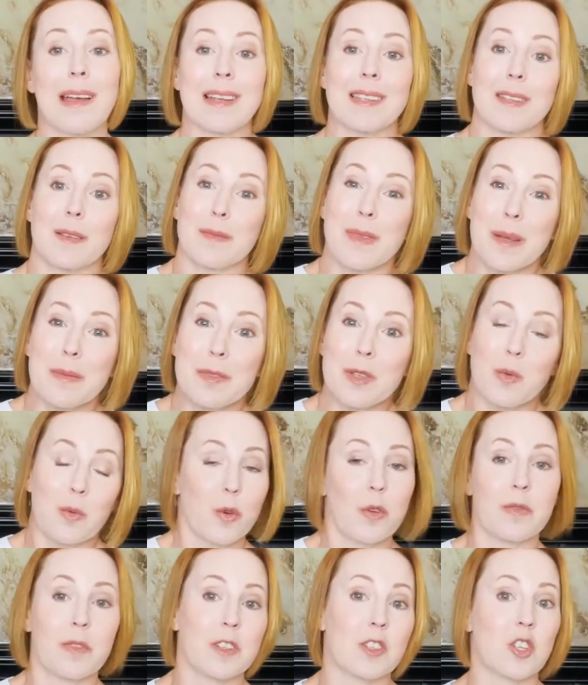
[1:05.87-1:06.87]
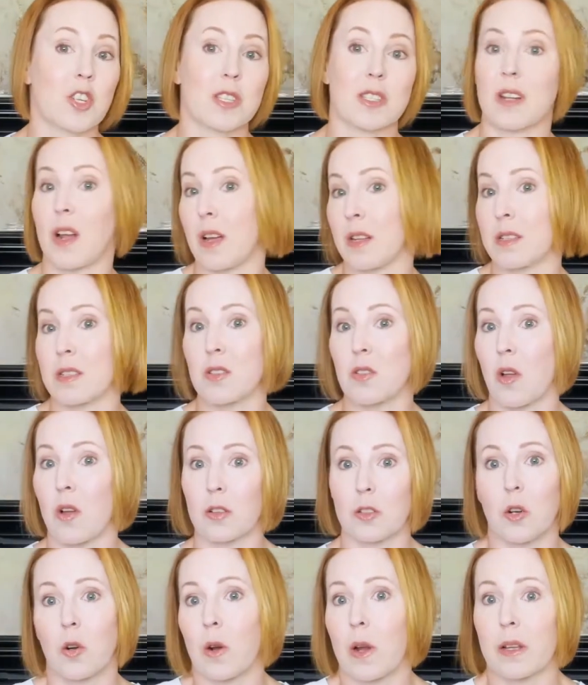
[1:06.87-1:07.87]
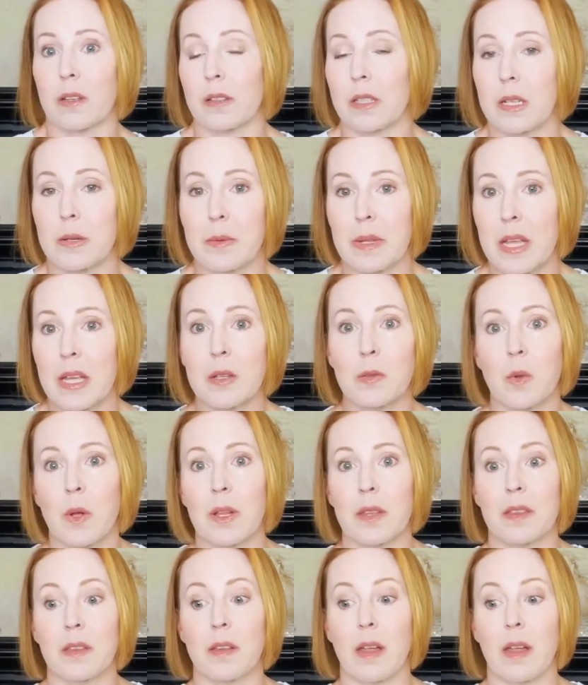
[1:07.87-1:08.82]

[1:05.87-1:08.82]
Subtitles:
Sometimes the roof is just not installed correctly to begin with.